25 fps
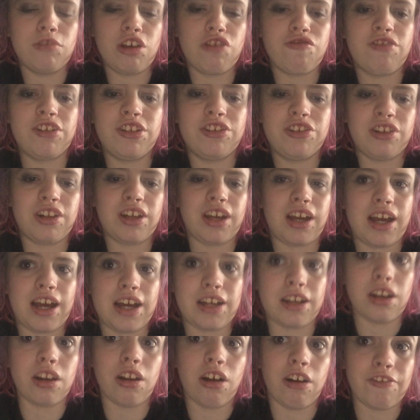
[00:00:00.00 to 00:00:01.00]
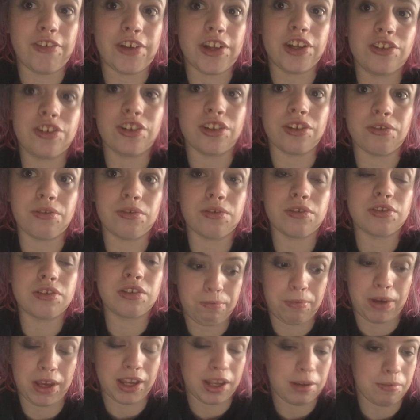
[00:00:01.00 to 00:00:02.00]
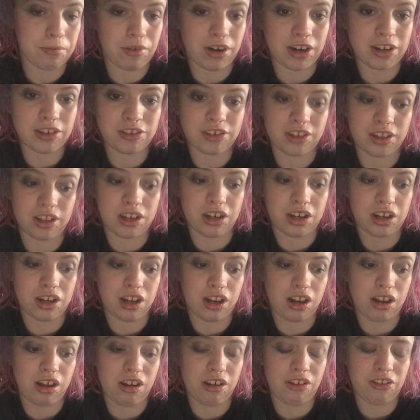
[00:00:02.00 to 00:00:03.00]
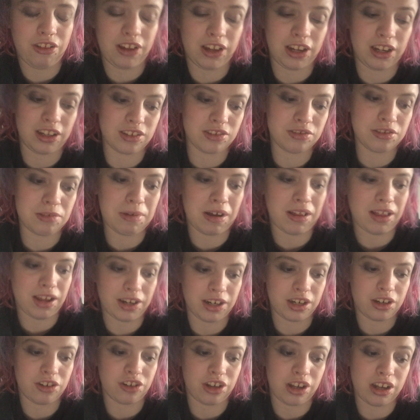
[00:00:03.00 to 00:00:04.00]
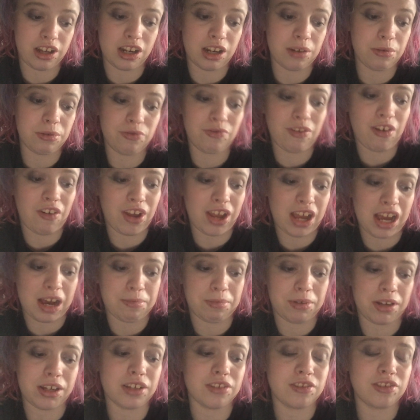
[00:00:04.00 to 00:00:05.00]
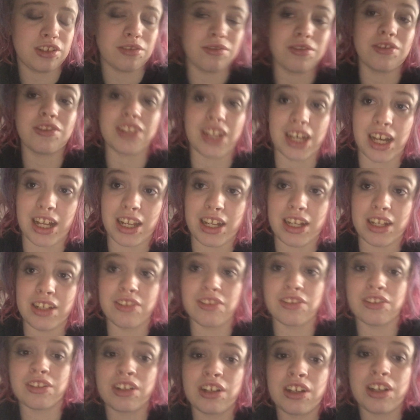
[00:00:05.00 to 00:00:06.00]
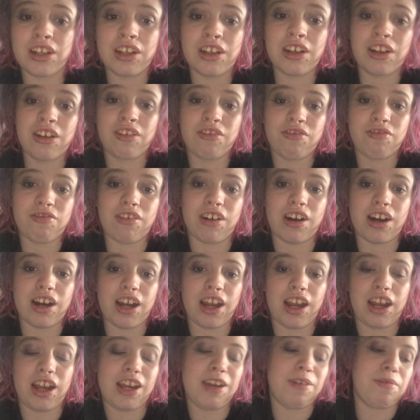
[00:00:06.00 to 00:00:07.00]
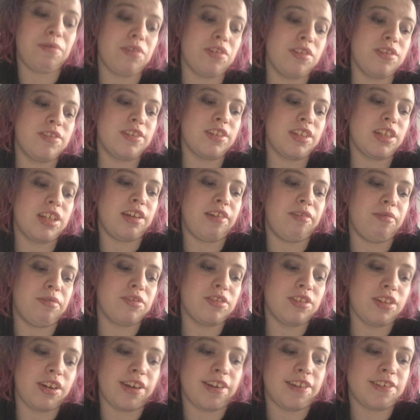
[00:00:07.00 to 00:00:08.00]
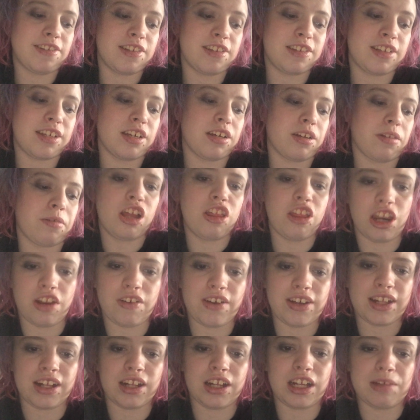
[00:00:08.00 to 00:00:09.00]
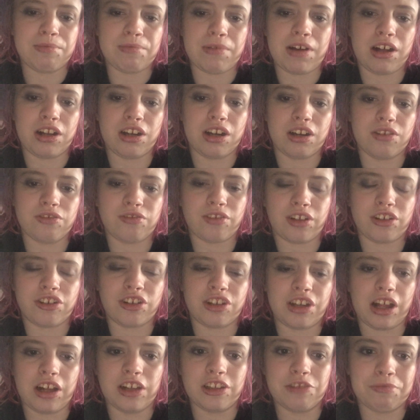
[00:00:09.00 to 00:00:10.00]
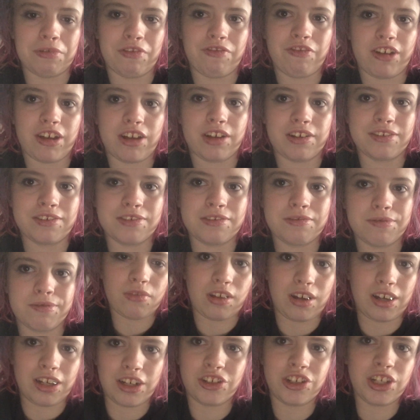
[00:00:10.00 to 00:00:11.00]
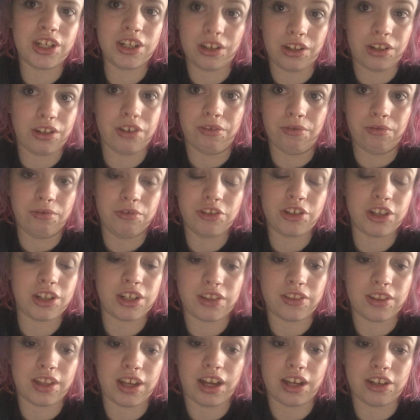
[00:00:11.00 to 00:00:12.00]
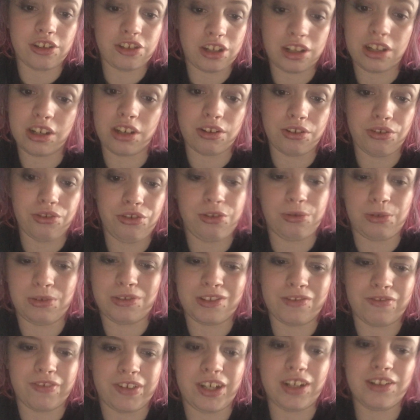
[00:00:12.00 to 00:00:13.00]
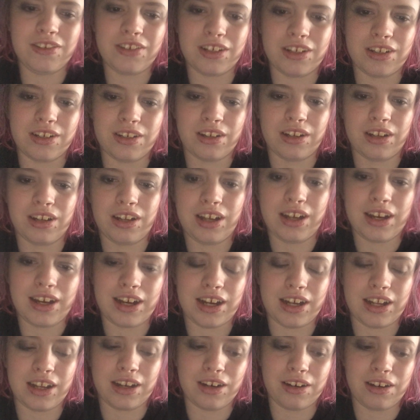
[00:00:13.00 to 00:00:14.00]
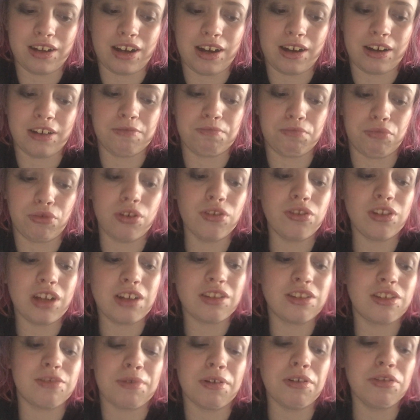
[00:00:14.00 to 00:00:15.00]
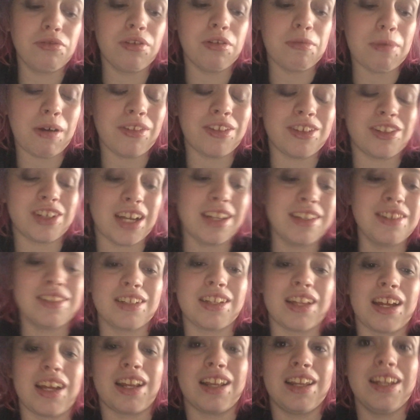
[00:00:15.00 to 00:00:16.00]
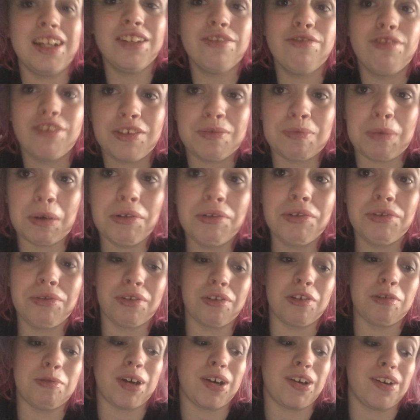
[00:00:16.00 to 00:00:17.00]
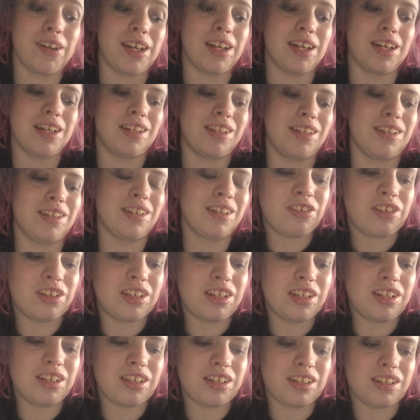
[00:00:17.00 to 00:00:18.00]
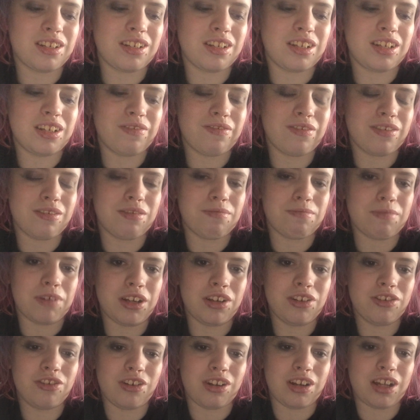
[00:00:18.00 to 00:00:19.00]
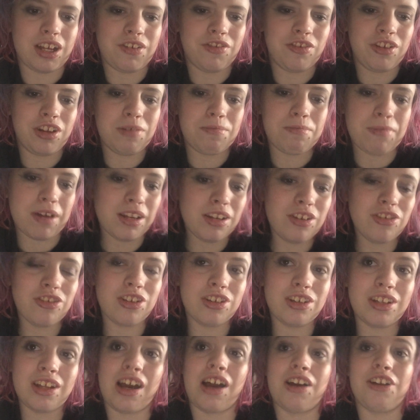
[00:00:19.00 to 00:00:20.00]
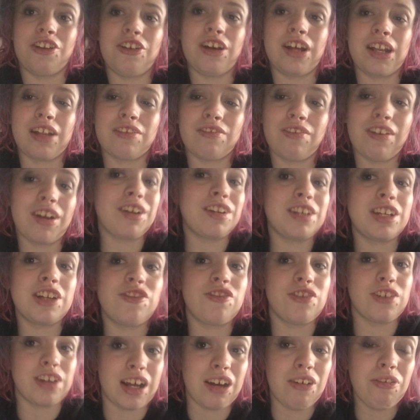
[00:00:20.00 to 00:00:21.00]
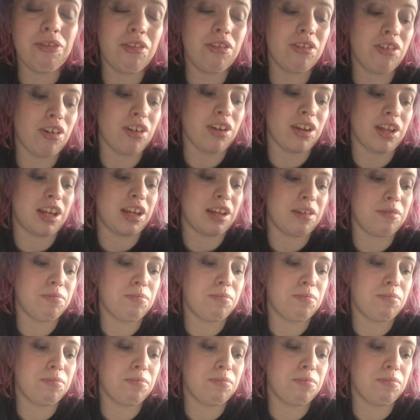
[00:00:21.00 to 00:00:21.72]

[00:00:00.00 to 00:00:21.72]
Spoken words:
Originally I had a lot of issues being in Preston and a lot of things about Anisha, and I was very happy to go and see Alice. Right, it was nice to see her. And then I read that email and I was like, she lied to my face. Like, she knew she did that. She knew she was the reason. And I spoke to her about this yesterday. Literally spoke to her about it and she didn't even mention it. If she'd have mentioned it, I'd have had a very different outlook on it.